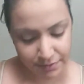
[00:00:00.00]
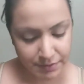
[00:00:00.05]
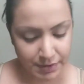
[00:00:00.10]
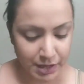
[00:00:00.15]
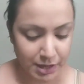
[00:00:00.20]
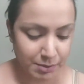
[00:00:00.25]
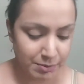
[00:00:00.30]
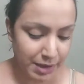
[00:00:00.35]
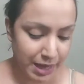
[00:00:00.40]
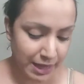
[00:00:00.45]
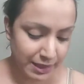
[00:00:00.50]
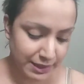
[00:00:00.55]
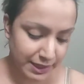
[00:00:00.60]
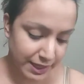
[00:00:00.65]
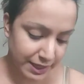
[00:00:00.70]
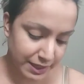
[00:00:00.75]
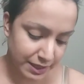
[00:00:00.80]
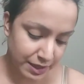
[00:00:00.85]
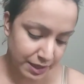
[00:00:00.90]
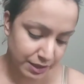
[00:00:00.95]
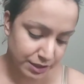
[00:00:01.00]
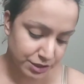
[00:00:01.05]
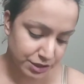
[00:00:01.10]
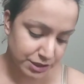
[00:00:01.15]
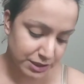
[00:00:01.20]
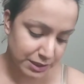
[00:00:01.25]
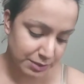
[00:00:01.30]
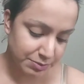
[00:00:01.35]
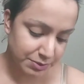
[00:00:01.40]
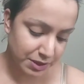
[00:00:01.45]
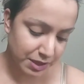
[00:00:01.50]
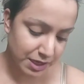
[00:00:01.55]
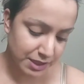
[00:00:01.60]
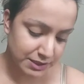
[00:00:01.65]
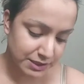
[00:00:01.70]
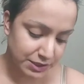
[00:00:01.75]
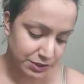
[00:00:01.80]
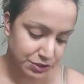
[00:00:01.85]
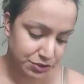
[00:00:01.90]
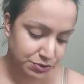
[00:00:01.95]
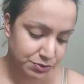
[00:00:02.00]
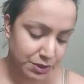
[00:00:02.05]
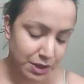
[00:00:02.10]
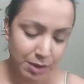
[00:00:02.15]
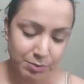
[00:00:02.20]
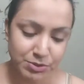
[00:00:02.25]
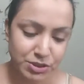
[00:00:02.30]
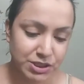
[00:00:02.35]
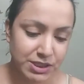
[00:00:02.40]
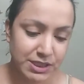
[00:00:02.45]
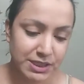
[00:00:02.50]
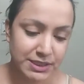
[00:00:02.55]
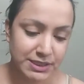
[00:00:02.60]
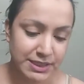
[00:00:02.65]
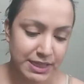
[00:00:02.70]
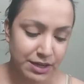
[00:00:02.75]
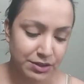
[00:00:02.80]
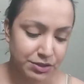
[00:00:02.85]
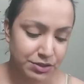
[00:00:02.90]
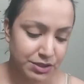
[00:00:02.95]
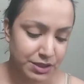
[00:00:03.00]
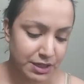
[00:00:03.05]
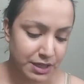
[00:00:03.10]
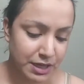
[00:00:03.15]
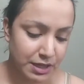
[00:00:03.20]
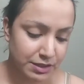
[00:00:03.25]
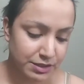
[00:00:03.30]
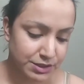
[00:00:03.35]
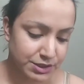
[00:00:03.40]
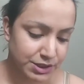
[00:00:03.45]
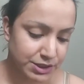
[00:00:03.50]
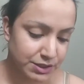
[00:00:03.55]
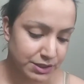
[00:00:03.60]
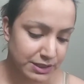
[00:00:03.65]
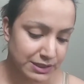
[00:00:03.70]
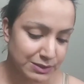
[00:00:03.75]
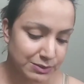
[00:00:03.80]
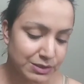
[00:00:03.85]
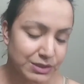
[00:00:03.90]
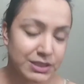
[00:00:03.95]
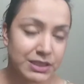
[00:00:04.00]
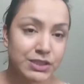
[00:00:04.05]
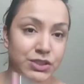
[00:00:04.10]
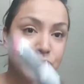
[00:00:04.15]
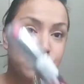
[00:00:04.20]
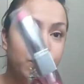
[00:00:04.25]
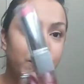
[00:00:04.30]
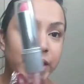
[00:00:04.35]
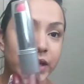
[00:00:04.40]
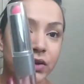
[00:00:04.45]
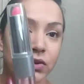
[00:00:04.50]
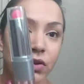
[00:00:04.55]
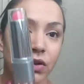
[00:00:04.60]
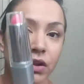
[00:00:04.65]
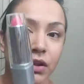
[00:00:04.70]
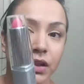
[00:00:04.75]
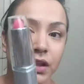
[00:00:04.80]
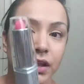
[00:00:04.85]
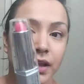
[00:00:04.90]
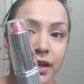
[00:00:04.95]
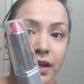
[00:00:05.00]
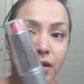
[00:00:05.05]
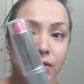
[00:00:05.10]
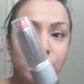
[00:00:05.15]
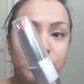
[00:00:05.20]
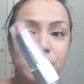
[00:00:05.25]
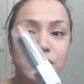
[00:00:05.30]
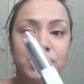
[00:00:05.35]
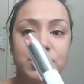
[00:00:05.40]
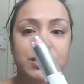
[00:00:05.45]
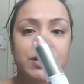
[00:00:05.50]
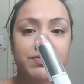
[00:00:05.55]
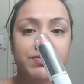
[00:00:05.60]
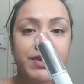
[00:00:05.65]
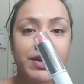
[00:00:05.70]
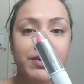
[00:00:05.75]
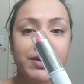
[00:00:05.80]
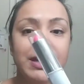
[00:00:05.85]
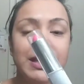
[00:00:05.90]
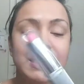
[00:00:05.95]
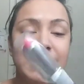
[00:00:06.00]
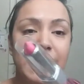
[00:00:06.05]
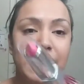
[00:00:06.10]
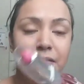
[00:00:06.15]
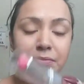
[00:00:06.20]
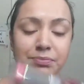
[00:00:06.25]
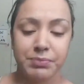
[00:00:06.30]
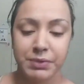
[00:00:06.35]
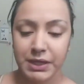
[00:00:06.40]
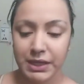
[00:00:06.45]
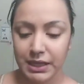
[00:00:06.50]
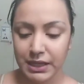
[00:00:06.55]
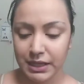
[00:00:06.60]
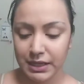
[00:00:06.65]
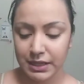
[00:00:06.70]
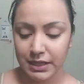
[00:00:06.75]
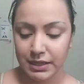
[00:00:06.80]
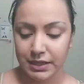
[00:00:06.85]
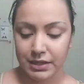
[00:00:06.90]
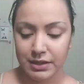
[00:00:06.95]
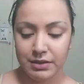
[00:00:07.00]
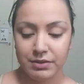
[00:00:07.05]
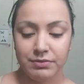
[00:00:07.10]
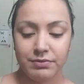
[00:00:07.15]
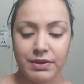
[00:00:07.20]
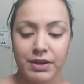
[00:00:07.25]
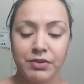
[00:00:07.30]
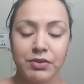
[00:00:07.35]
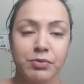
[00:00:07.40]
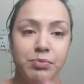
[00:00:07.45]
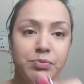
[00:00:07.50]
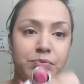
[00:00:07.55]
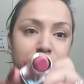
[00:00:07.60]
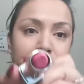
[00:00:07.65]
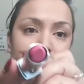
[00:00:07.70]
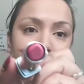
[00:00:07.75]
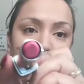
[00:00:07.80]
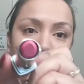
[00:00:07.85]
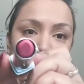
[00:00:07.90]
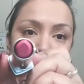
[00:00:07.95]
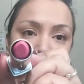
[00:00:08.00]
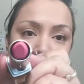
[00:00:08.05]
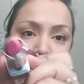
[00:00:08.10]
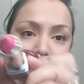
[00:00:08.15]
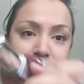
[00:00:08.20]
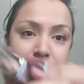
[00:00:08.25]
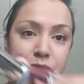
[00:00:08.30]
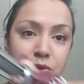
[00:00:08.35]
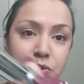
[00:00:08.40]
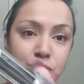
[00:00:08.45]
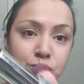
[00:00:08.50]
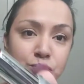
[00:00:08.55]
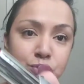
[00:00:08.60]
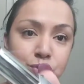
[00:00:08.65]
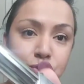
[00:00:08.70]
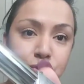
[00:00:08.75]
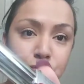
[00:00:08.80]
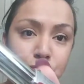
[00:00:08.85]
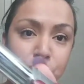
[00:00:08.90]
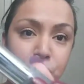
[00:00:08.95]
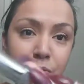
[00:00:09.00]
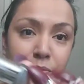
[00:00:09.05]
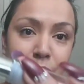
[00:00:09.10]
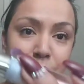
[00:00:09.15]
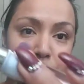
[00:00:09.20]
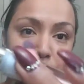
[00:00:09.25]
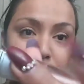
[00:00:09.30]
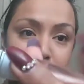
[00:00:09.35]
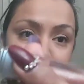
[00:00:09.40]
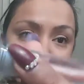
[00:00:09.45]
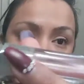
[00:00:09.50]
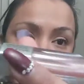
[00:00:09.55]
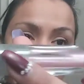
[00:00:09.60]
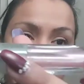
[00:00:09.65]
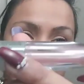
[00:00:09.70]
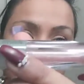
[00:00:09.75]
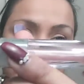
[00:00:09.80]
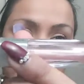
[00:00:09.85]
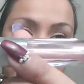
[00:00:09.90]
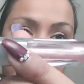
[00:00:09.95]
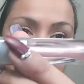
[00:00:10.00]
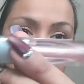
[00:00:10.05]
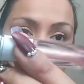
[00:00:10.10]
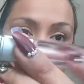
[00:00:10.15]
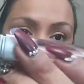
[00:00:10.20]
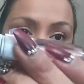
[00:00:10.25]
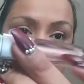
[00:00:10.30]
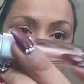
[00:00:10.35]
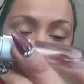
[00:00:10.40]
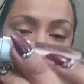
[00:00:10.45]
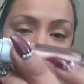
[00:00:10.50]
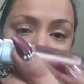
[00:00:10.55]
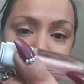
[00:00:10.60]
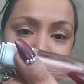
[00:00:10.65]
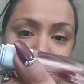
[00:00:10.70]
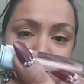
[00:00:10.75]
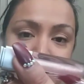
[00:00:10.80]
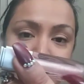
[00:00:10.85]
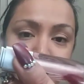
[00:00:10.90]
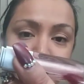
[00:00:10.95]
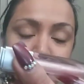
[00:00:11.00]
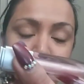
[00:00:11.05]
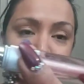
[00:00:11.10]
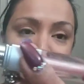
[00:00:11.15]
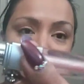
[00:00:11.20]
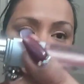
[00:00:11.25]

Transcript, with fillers: um, LA Colors Lip Gloss and Duo. I'm just going to tell you the colors. So this one's in Twinkle, which is a very light pink, very pretty super pretty. And then the lip gloss is more of a